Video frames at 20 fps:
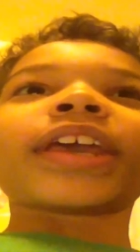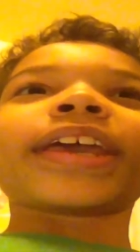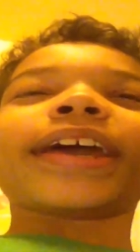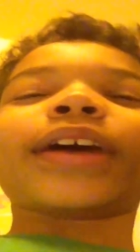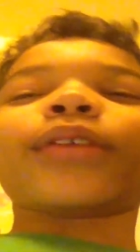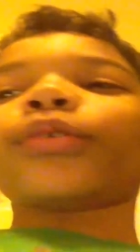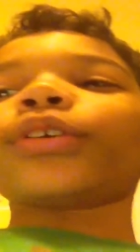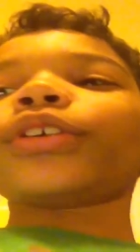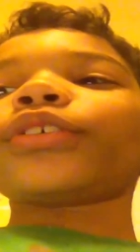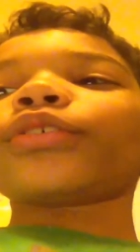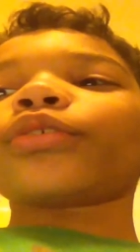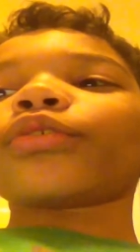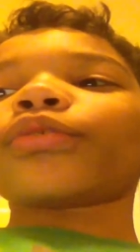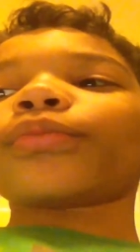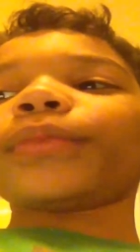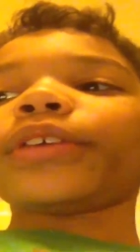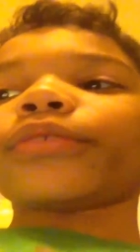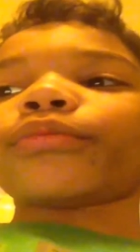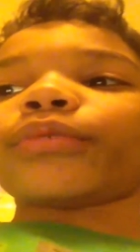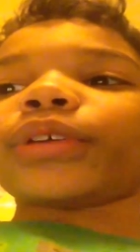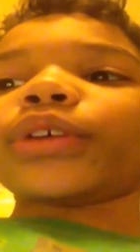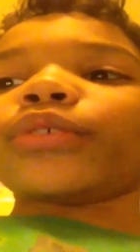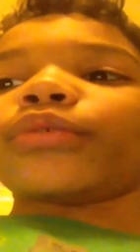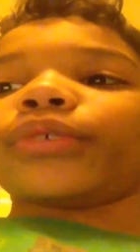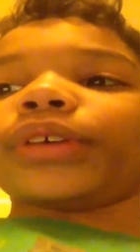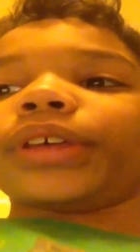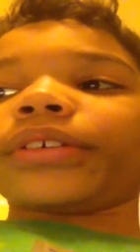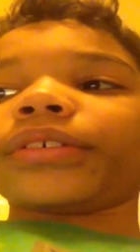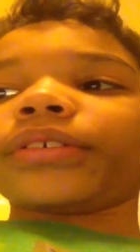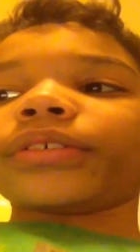And Windows me
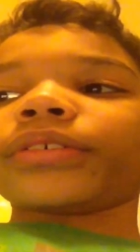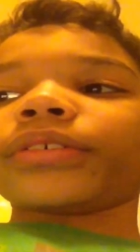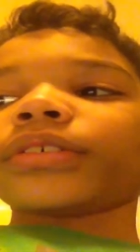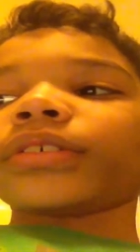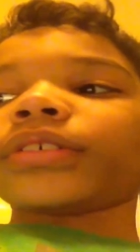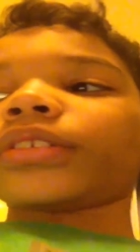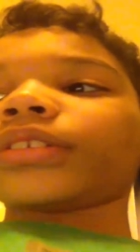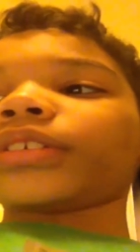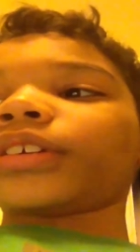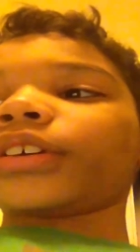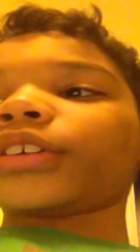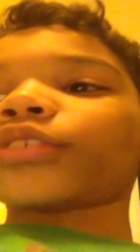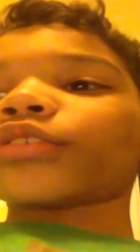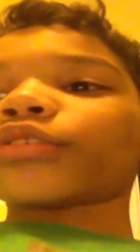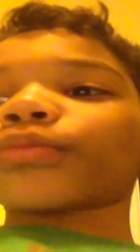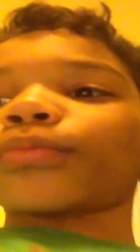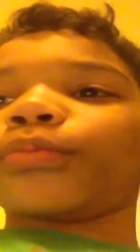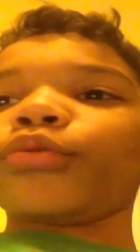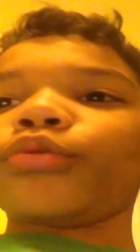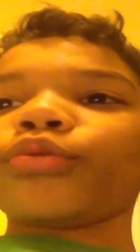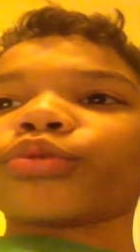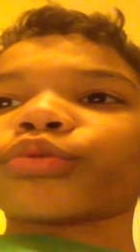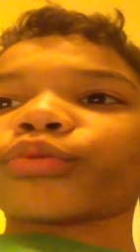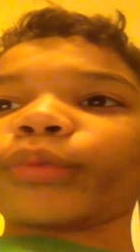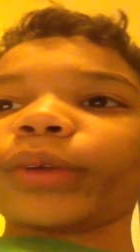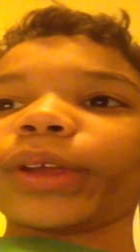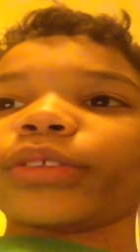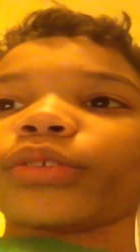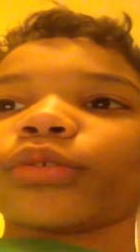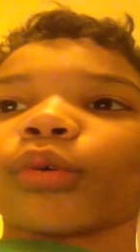really. He just blue
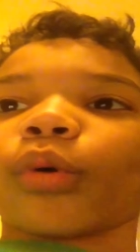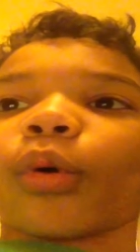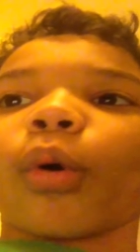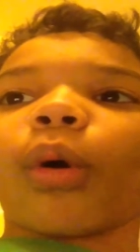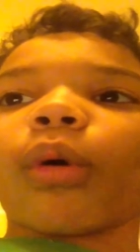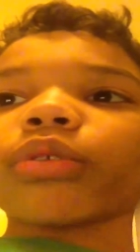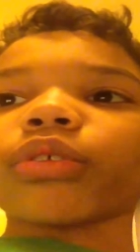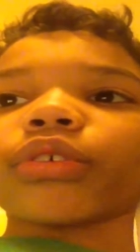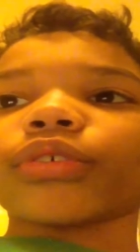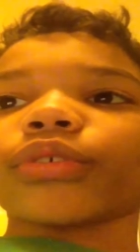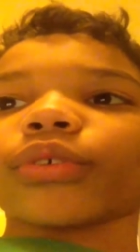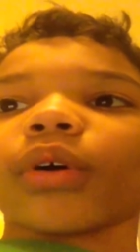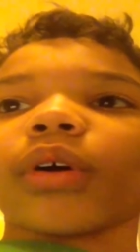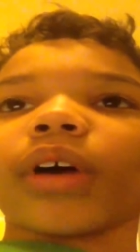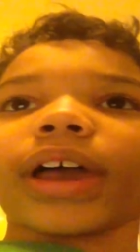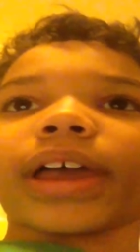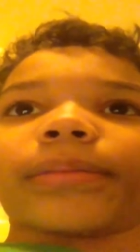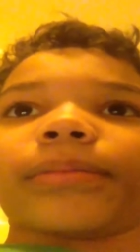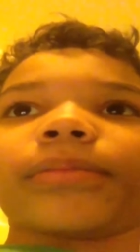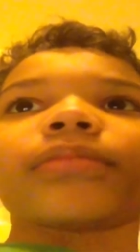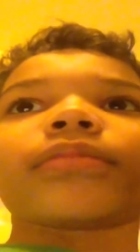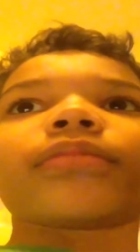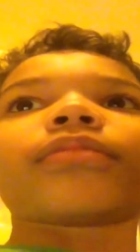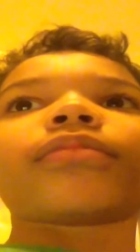screens all the time.